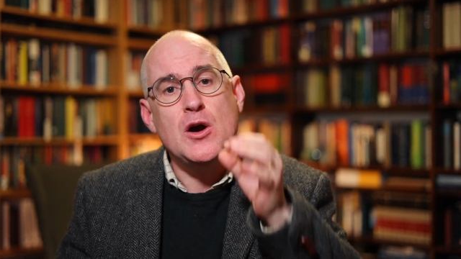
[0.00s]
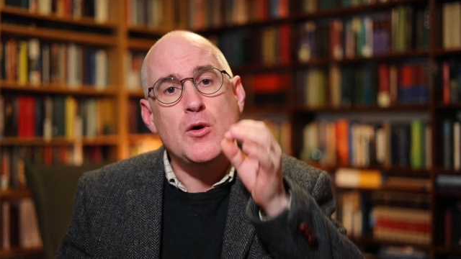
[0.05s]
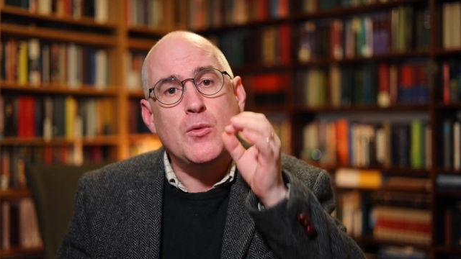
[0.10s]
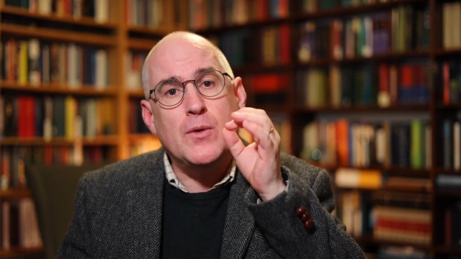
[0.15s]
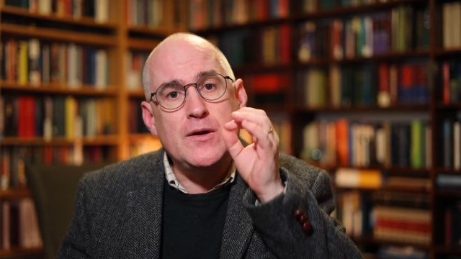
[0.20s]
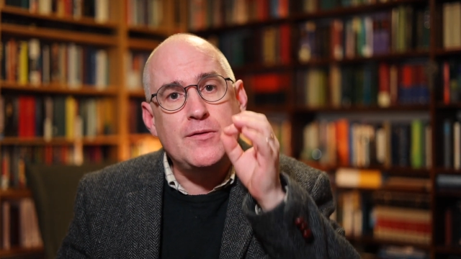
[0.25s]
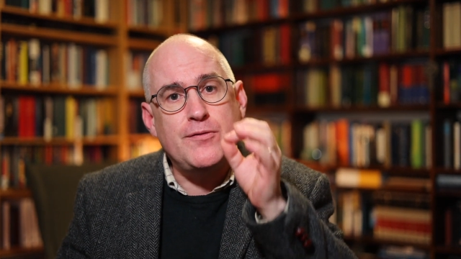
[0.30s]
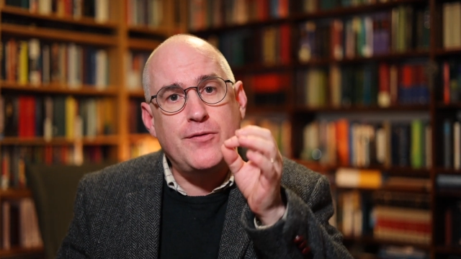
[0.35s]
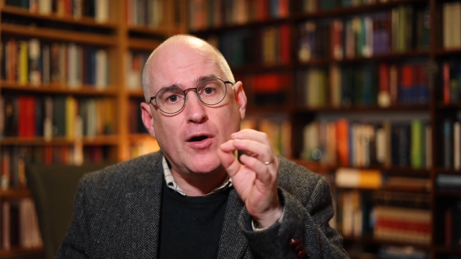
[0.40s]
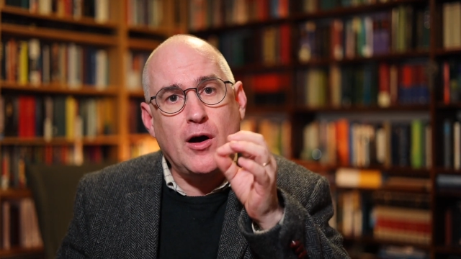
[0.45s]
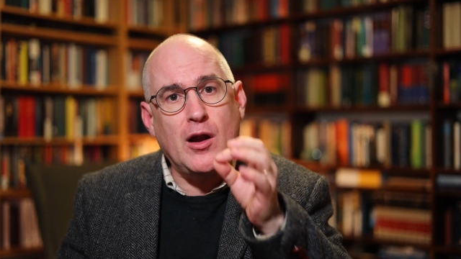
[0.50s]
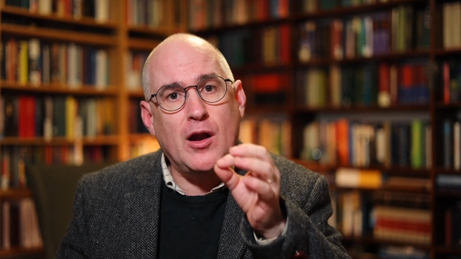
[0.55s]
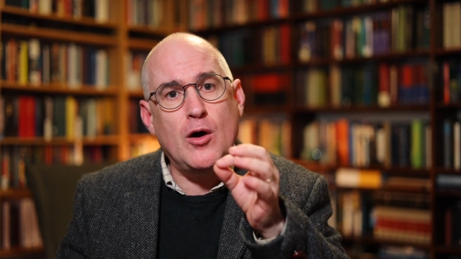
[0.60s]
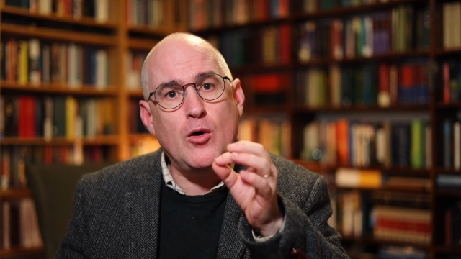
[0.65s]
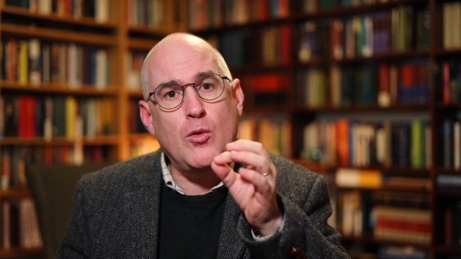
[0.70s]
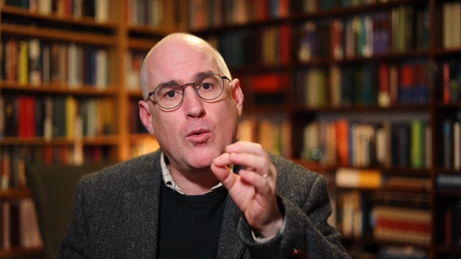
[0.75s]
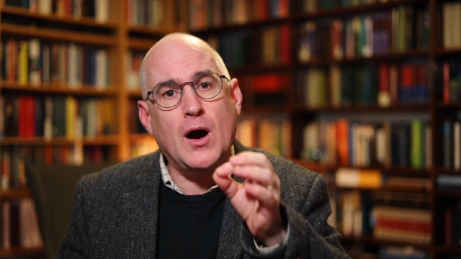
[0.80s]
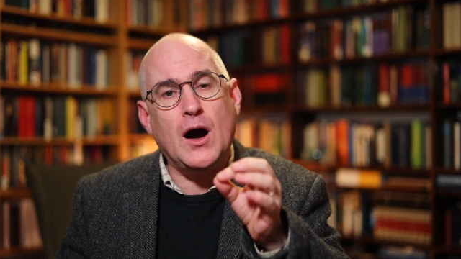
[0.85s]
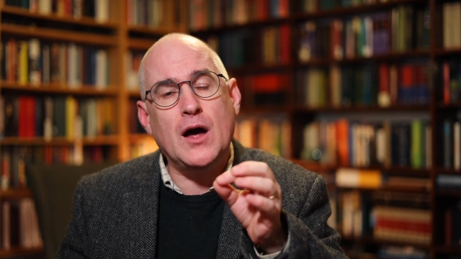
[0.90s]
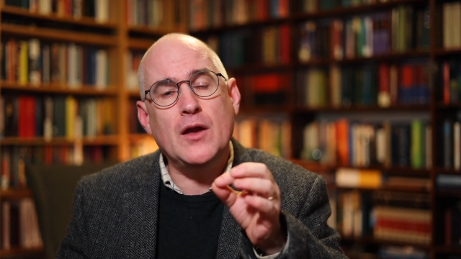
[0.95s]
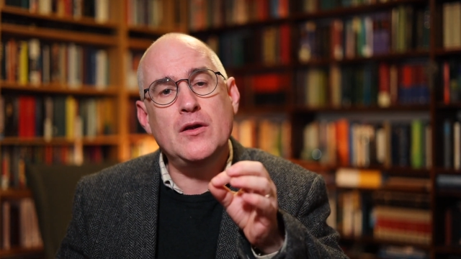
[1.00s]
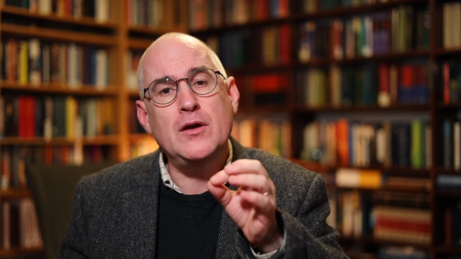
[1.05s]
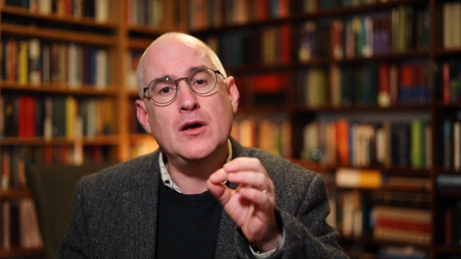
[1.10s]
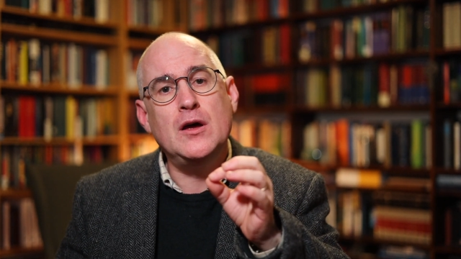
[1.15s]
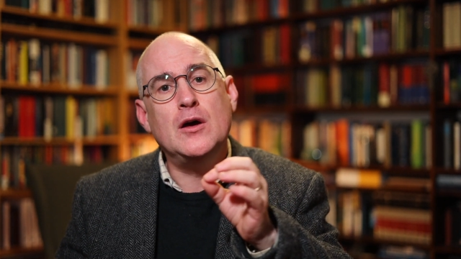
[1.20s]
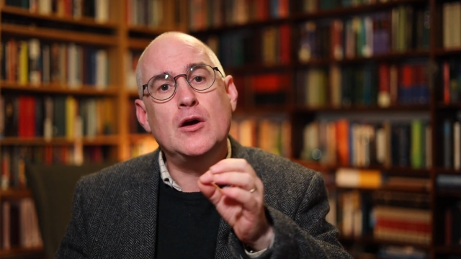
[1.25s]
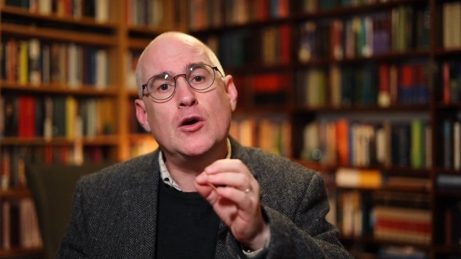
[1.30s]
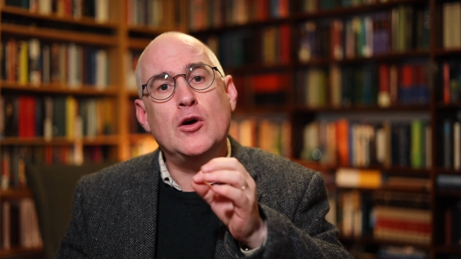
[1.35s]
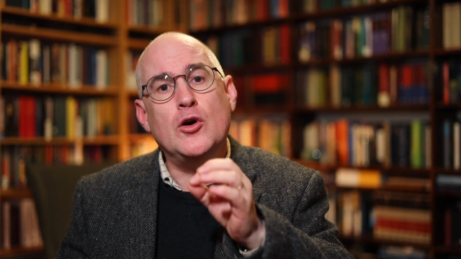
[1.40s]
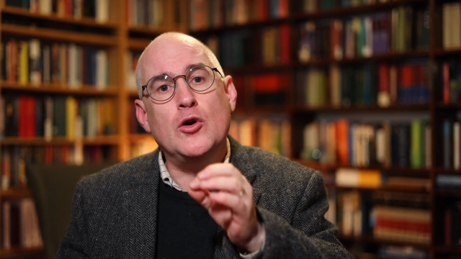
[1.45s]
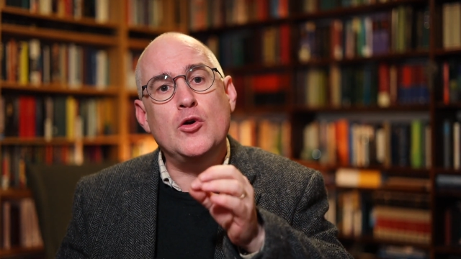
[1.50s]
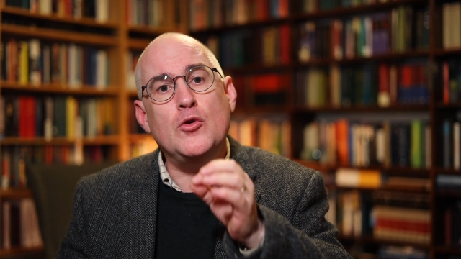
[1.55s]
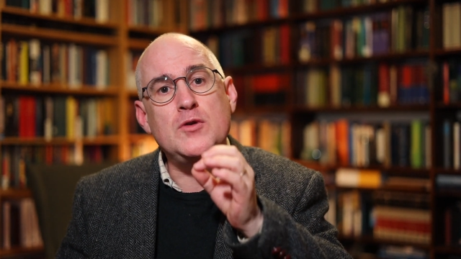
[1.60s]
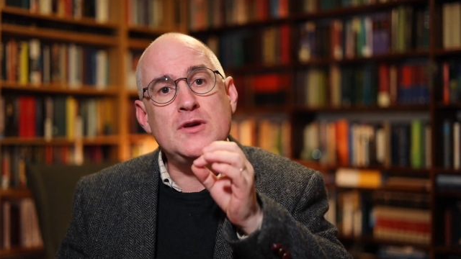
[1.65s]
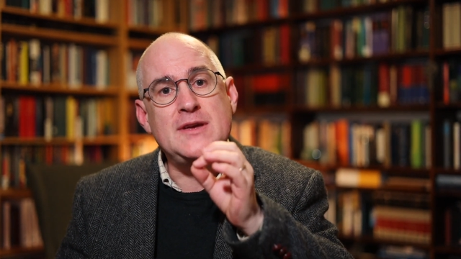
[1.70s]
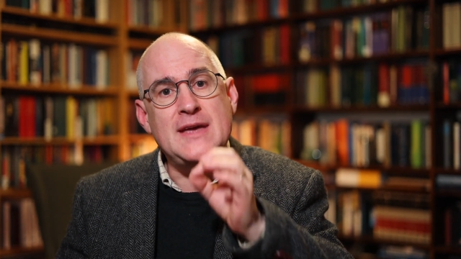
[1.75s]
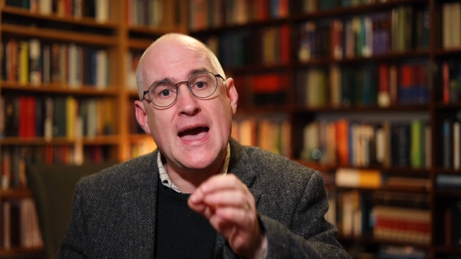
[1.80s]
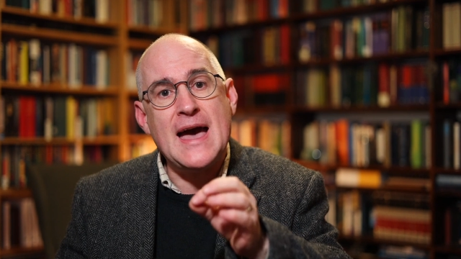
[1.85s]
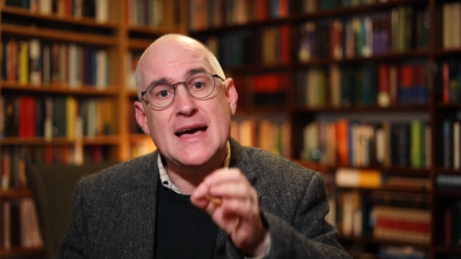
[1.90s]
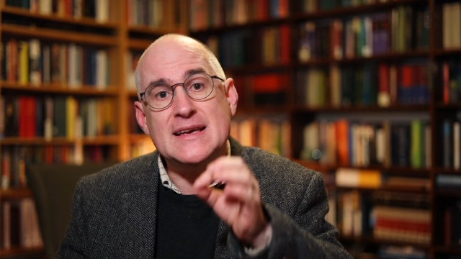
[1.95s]
we follow one who,
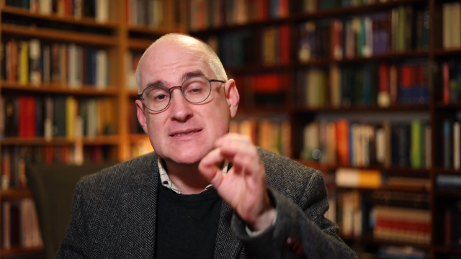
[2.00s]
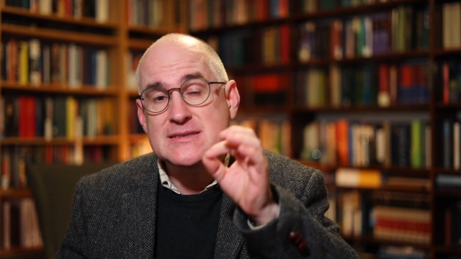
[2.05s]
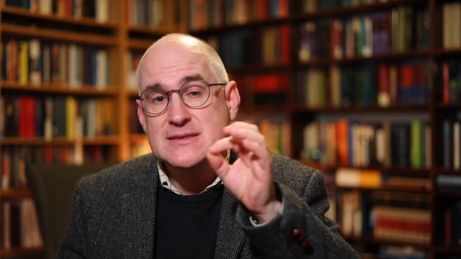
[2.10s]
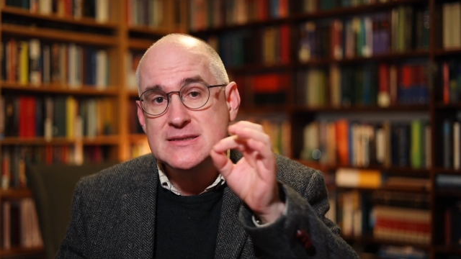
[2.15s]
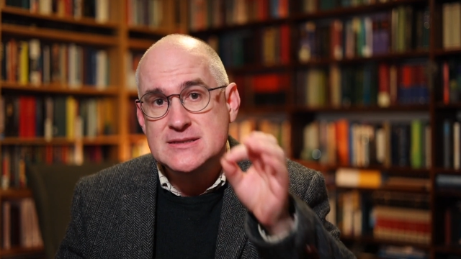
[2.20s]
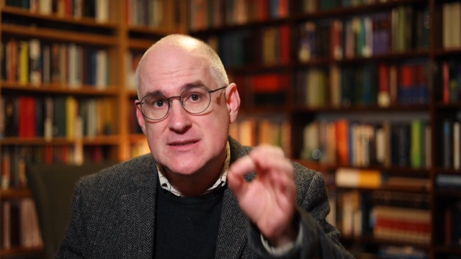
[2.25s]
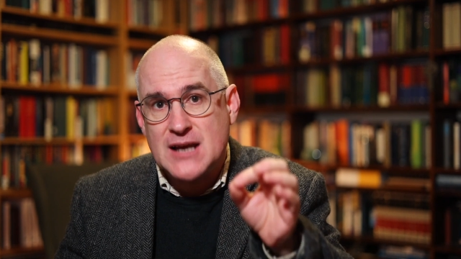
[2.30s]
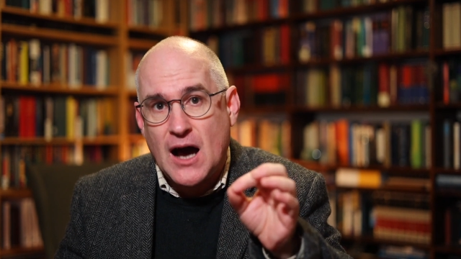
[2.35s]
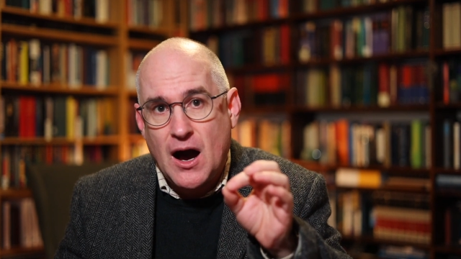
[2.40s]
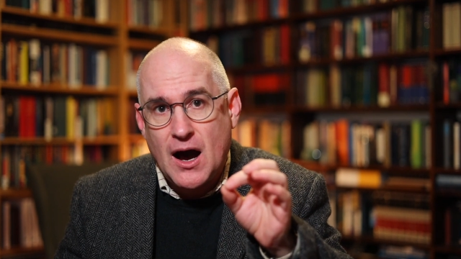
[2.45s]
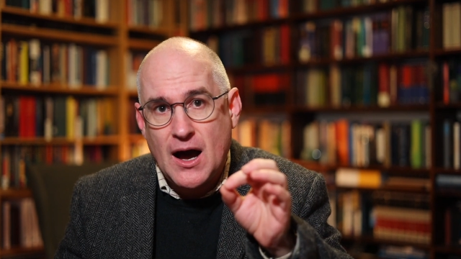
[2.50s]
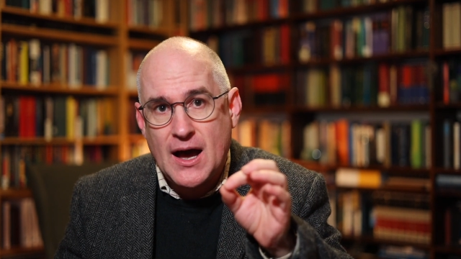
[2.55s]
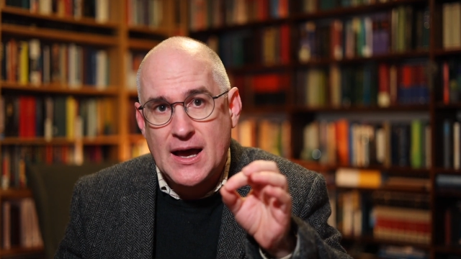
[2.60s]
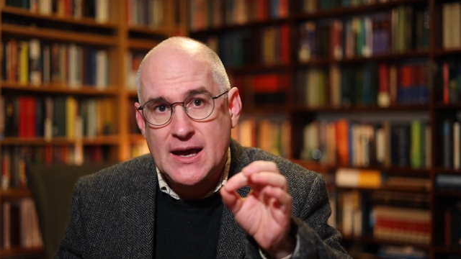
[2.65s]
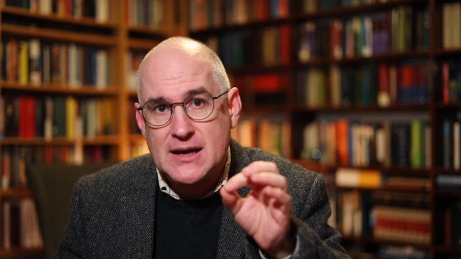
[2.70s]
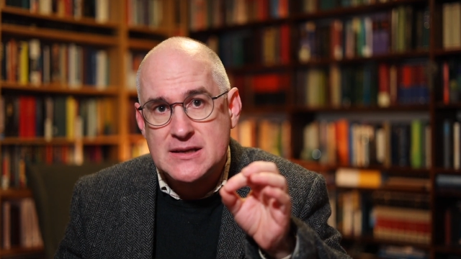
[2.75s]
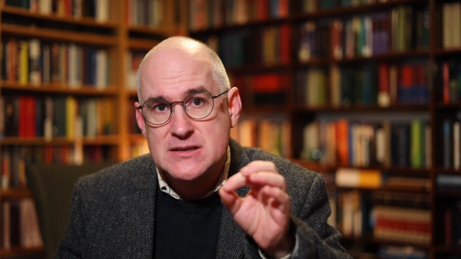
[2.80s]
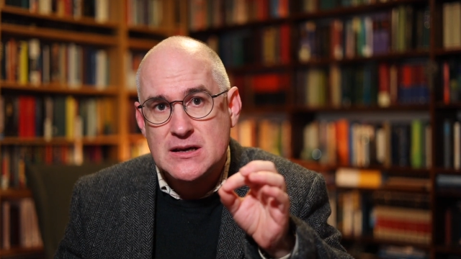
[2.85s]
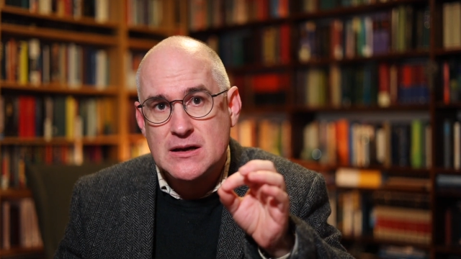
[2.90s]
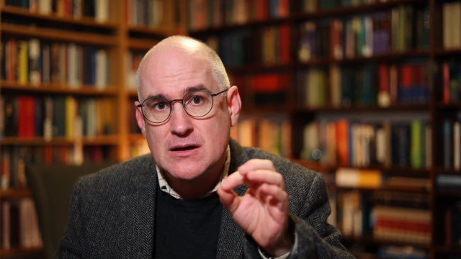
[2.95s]
yes, died,